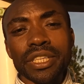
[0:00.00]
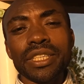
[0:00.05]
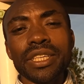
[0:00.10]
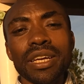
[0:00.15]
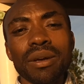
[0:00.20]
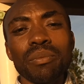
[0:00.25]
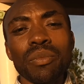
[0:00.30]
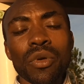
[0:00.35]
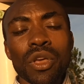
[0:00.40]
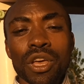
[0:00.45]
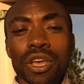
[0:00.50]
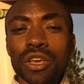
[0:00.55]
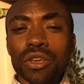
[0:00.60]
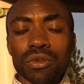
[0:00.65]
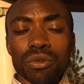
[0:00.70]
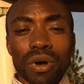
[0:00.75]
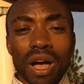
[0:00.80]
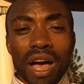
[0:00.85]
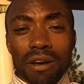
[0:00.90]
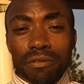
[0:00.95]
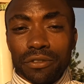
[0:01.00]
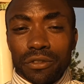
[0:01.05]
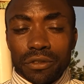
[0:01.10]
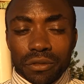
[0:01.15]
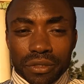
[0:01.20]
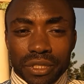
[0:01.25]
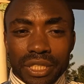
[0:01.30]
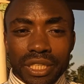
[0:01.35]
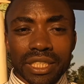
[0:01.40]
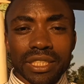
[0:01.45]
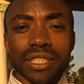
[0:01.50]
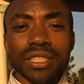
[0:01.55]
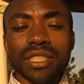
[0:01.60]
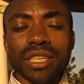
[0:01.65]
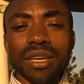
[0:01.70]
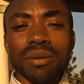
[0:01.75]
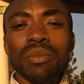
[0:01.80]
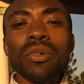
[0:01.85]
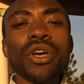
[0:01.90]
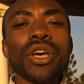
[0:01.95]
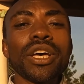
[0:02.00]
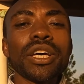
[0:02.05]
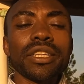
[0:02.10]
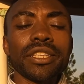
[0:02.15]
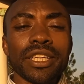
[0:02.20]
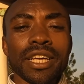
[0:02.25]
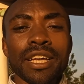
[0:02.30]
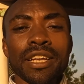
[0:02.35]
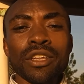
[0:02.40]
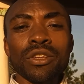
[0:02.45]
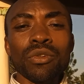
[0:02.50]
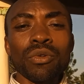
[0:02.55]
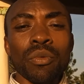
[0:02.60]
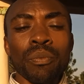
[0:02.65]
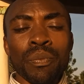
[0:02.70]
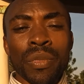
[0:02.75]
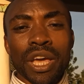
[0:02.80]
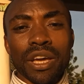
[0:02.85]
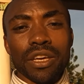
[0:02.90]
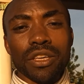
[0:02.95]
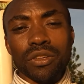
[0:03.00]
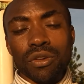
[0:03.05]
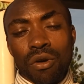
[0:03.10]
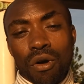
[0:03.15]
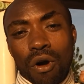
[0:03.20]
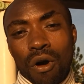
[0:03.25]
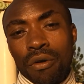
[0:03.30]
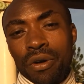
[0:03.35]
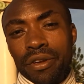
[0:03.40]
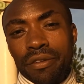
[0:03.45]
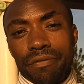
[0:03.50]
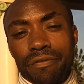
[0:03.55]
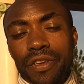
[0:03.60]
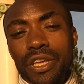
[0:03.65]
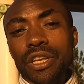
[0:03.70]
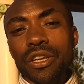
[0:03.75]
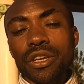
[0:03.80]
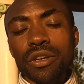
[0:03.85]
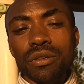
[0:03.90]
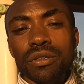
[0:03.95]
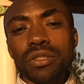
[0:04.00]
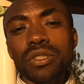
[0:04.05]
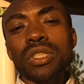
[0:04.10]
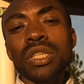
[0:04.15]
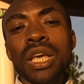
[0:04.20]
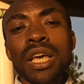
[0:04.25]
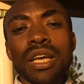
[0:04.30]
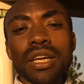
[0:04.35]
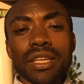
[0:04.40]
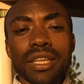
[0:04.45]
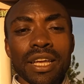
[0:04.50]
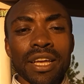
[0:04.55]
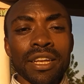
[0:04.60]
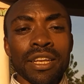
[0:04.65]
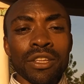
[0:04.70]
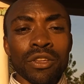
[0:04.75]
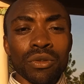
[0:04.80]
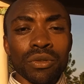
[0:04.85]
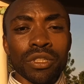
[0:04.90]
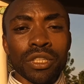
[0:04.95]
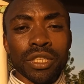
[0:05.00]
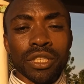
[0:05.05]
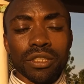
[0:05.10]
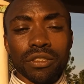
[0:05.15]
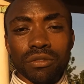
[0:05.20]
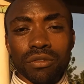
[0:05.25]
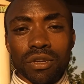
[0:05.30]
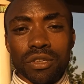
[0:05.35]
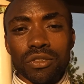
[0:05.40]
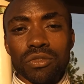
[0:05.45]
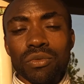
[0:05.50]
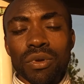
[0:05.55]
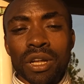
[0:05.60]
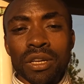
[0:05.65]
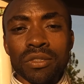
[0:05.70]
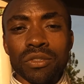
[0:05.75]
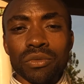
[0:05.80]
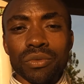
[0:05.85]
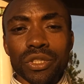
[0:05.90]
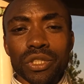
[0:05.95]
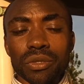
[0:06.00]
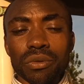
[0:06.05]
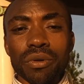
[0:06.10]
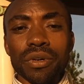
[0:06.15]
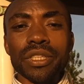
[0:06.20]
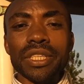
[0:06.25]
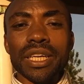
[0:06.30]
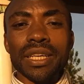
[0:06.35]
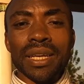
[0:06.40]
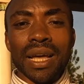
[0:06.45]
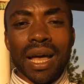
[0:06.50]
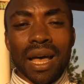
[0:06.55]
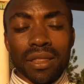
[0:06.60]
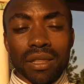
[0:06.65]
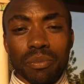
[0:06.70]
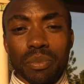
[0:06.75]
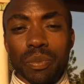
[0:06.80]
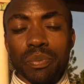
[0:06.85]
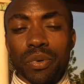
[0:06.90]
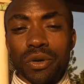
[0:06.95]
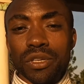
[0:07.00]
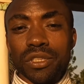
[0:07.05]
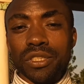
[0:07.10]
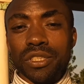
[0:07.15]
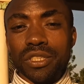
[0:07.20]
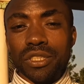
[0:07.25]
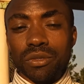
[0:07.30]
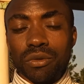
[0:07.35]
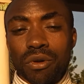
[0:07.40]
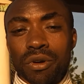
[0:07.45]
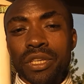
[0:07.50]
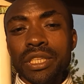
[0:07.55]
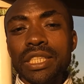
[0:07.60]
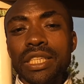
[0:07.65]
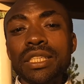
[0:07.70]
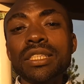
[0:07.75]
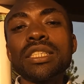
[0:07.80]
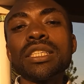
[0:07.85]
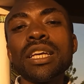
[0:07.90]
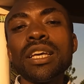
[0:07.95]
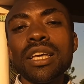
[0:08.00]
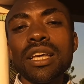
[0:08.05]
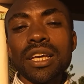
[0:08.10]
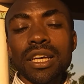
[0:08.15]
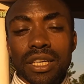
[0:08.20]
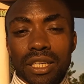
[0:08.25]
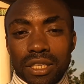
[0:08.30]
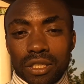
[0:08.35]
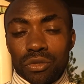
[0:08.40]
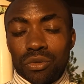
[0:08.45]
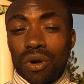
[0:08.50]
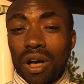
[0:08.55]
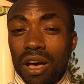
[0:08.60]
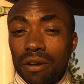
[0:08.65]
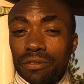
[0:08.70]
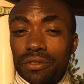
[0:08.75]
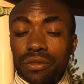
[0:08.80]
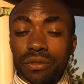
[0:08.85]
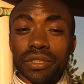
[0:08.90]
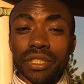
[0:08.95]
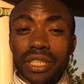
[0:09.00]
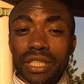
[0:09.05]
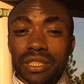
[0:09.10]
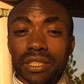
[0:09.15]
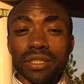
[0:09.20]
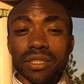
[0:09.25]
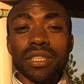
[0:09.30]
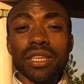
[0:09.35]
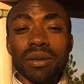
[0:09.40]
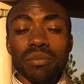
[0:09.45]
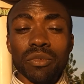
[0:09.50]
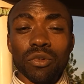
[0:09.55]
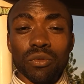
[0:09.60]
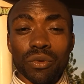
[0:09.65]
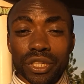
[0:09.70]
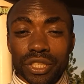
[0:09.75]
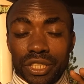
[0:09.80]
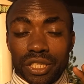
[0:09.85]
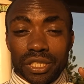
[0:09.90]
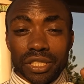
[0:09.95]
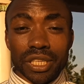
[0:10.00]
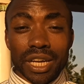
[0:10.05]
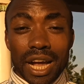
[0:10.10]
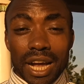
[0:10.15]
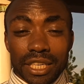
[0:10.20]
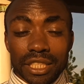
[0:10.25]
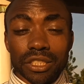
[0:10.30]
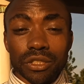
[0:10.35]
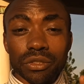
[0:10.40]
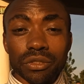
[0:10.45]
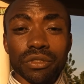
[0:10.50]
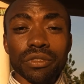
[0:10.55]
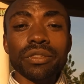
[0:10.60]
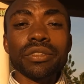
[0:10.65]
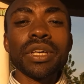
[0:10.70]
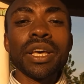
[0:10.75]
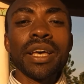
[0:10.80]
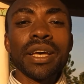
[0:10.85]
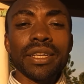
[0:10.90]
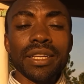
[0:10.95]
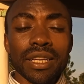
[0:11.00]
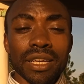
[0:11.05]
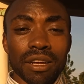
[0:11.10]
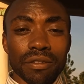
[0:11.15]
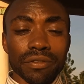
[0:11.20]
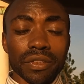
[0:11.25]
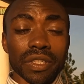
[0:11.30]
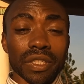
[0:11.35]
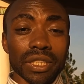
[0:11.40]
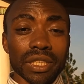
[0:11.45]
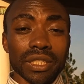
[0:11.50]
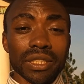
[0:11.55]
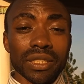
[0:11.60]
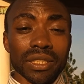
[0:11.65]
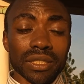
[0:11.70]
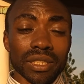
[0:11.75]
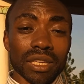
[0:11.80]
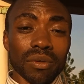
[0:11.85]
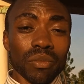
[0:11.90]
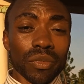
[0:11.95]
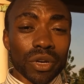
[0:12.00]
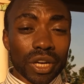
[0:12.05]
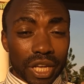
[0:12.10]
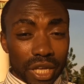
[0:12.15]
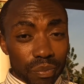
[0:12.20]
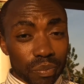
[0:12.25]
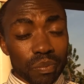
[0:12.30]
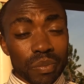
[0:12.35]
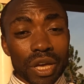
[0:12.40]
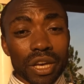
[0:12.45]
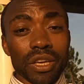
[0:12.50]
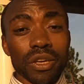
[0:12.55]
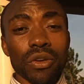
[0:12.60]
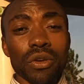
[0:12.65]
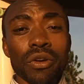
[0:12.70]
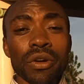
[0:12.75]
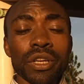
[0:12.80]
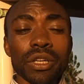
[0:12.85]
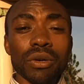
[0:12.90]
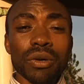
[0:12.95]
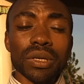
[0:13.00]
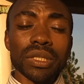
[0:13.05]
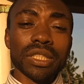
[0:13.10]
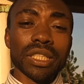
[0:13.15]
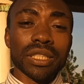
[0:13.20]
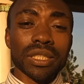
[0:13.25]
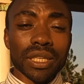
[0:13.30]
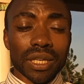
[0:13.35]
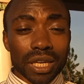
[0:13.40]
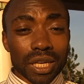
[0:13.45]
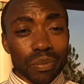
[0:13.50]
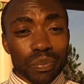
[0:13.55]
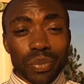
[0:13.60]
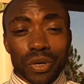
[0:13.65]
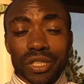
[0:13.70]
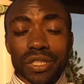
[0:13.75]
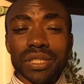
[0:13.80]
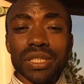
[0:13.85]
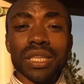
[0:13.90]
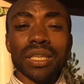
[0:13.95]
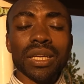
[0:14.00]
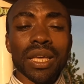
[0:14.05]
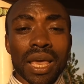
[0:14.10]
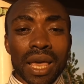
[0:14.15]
them. You have to delete them, then you make your own videos, then you delete those ones which contain other people's content. You have to delete them, which is harsh truth. Then after deleting them, keep making your own content, keep posting,